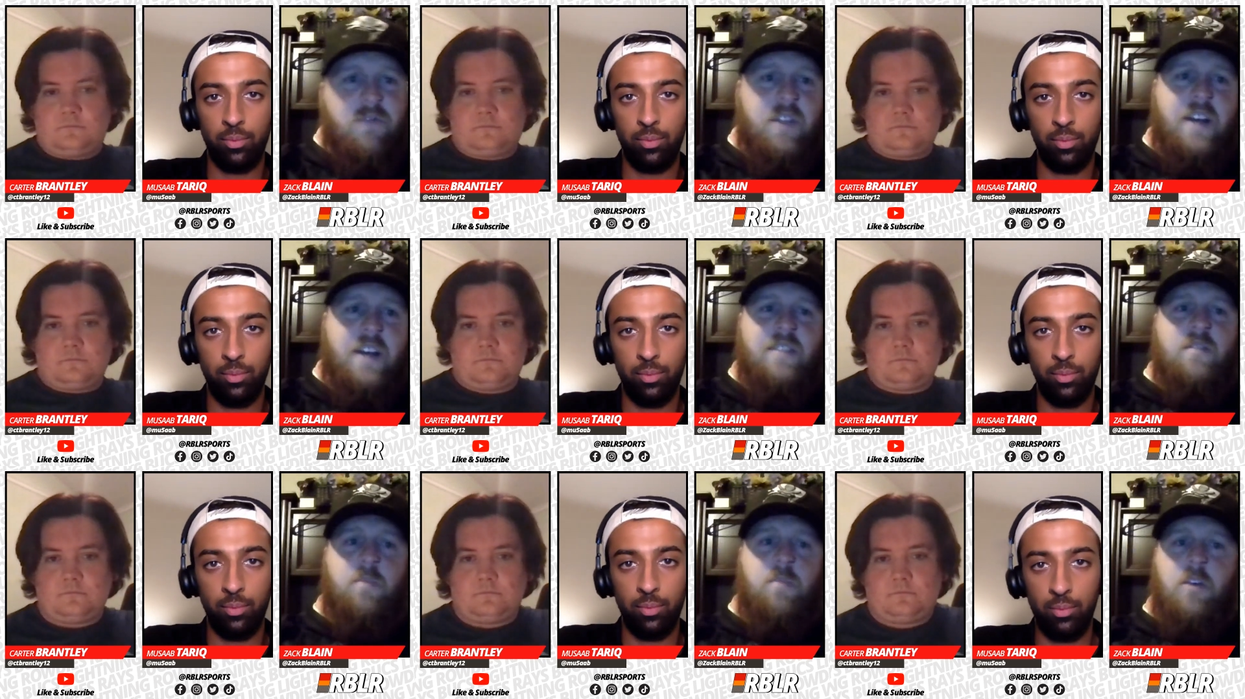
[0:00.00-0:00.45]

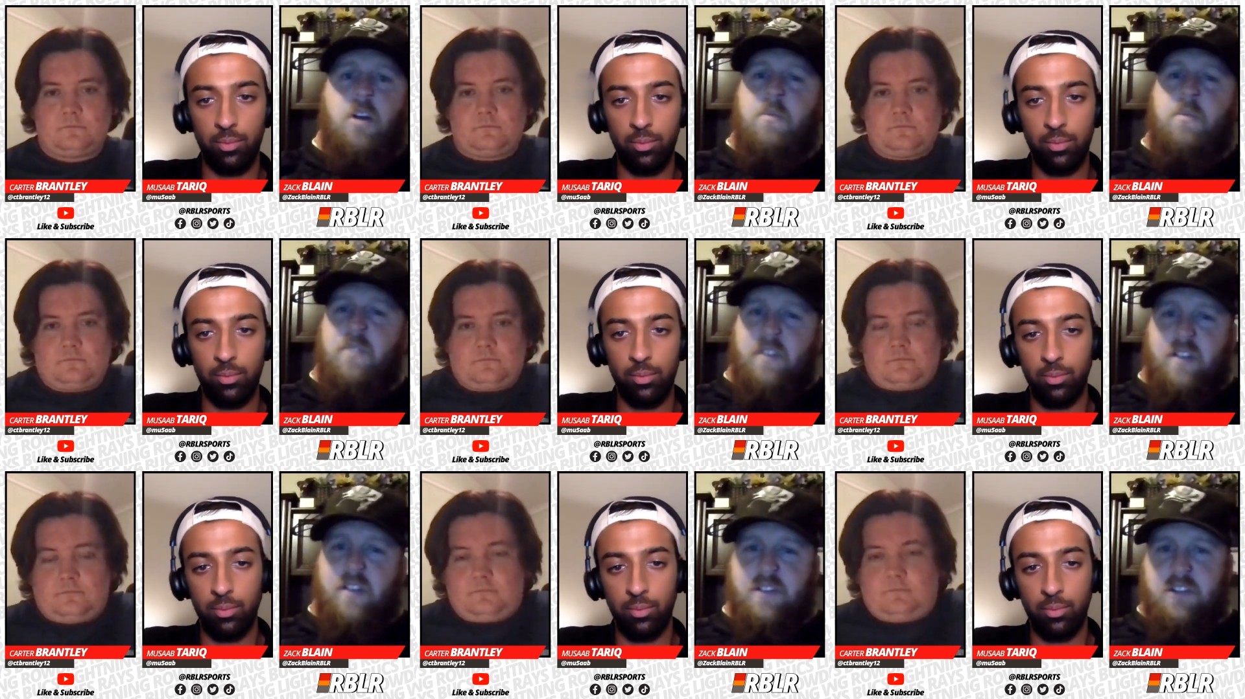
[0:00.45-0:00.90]
Speaker 1: That's the problem
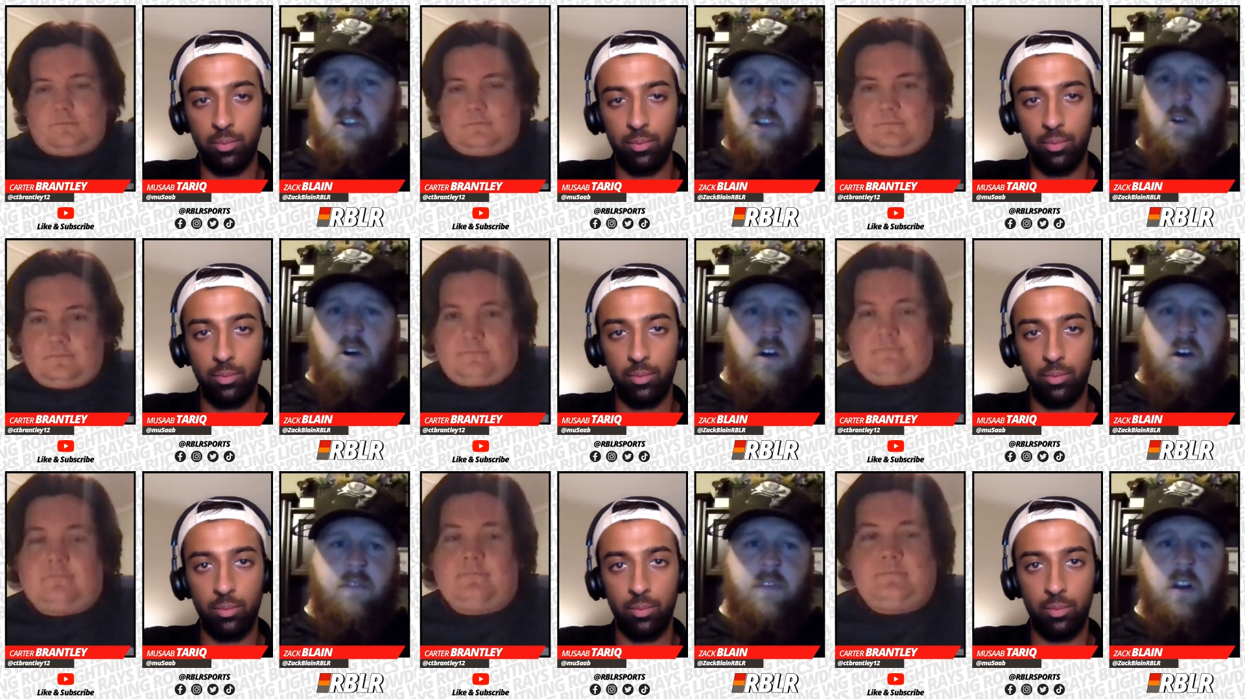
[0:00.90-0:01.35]
is he doesn't
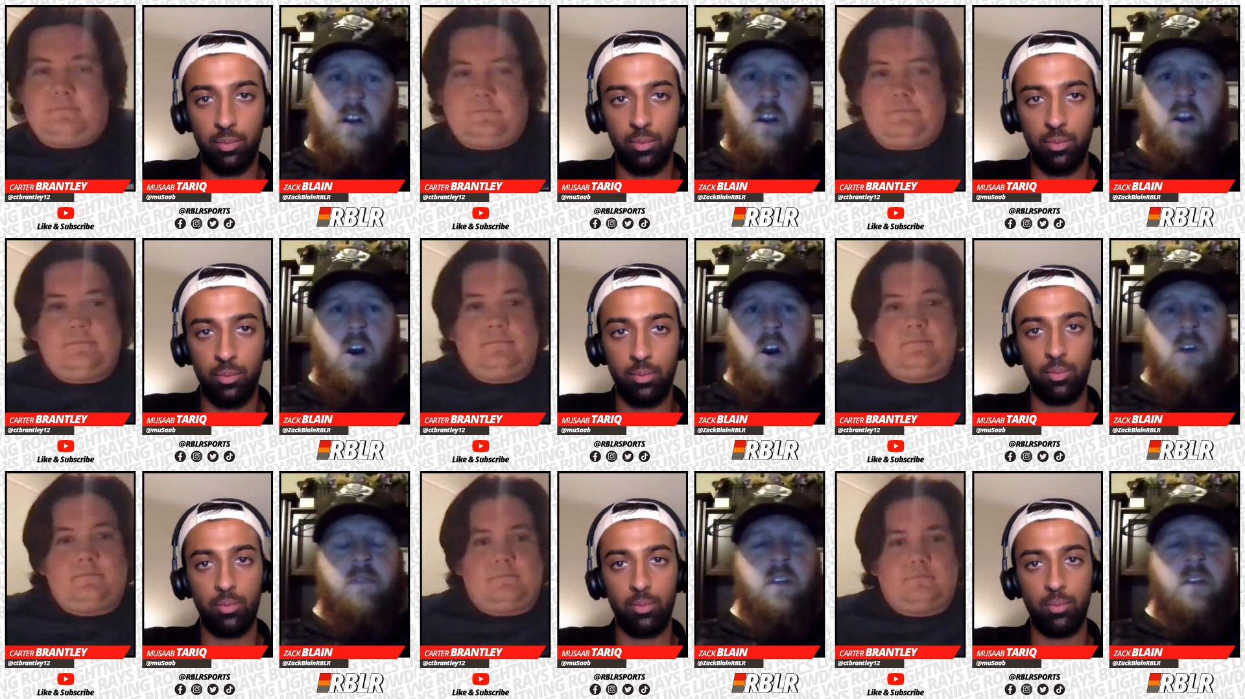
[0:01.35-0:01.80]
go off very
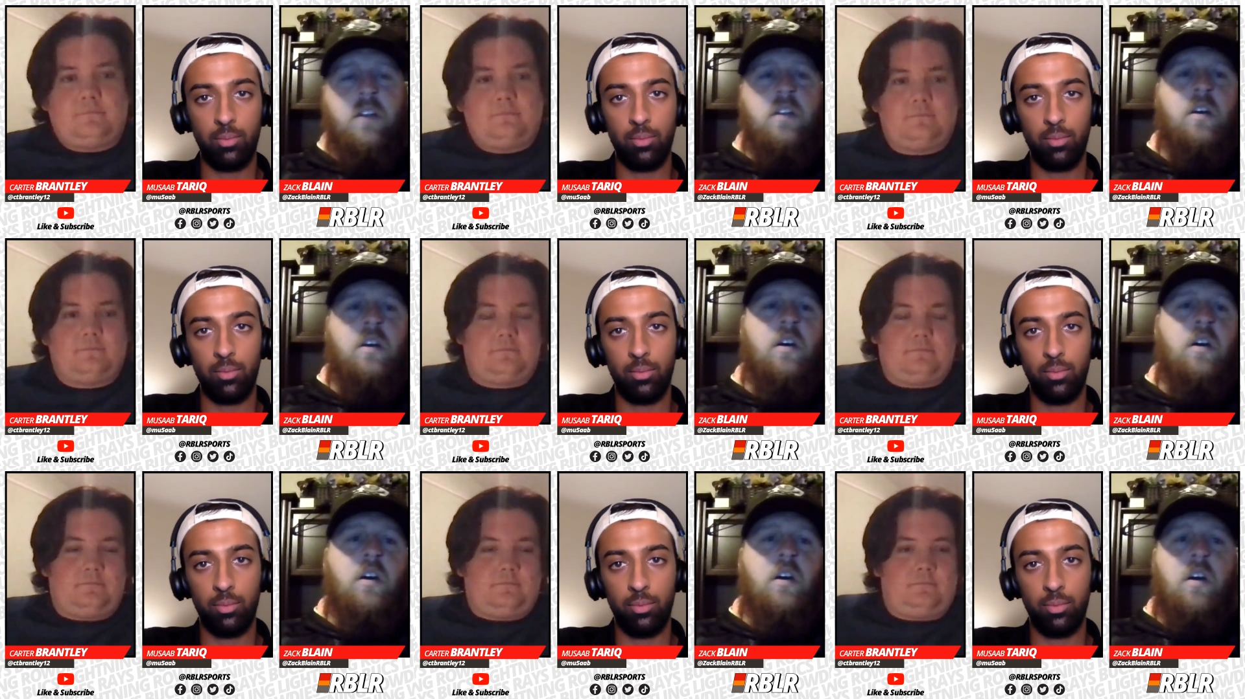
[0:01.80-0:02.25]
often.
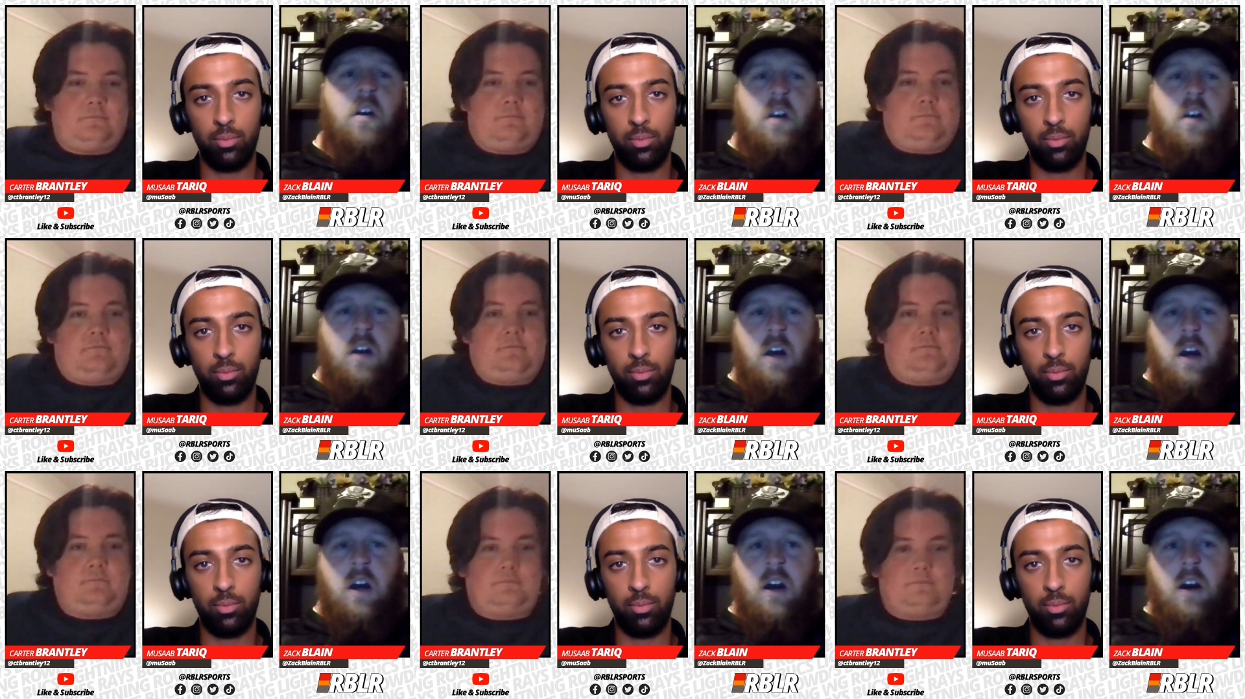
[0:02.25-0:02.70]

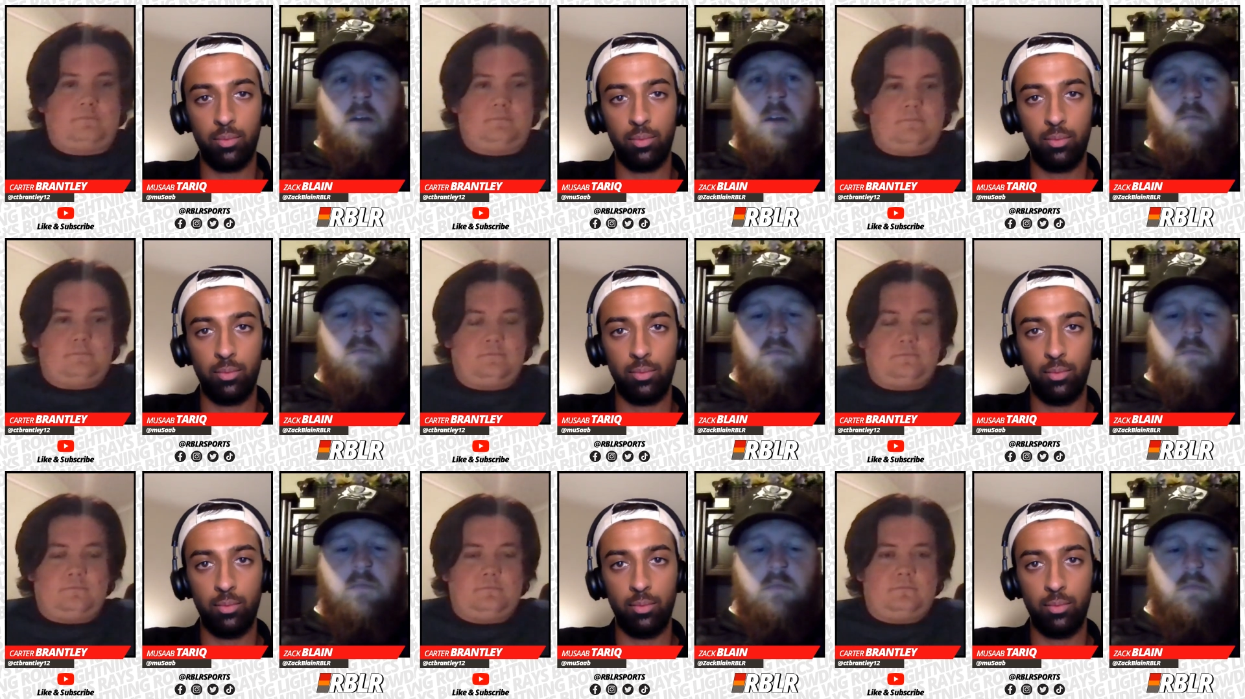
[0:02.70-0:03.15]

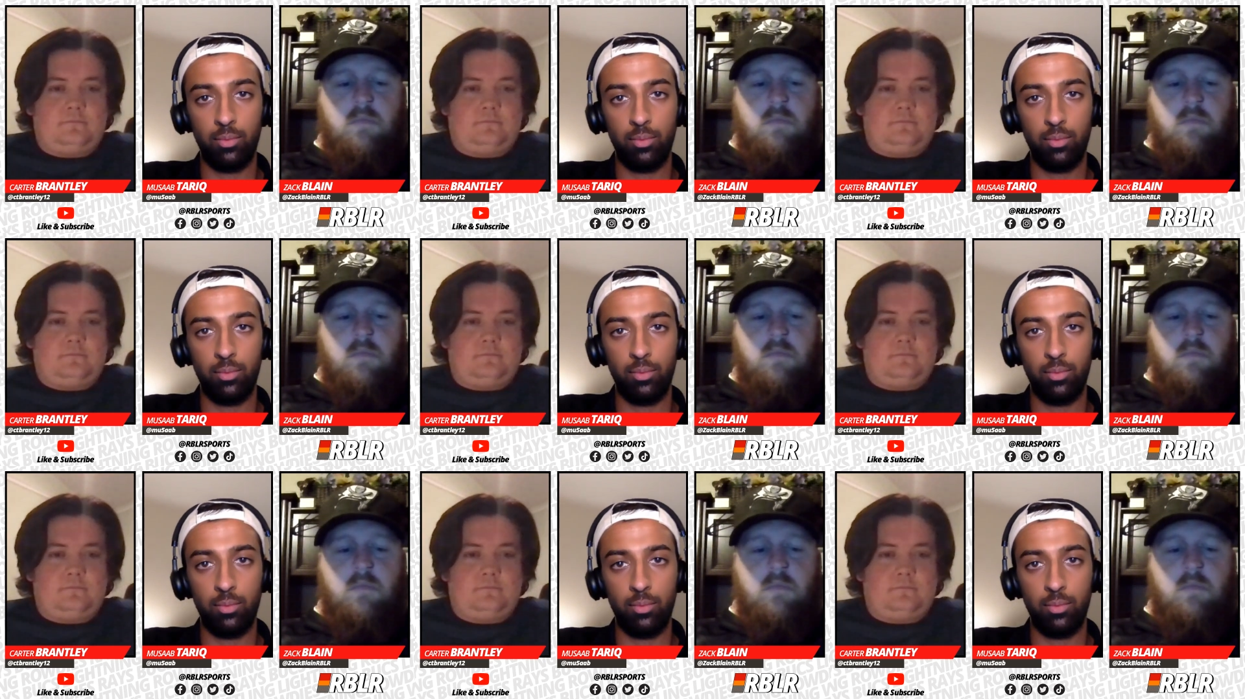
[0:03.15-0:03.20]
Um,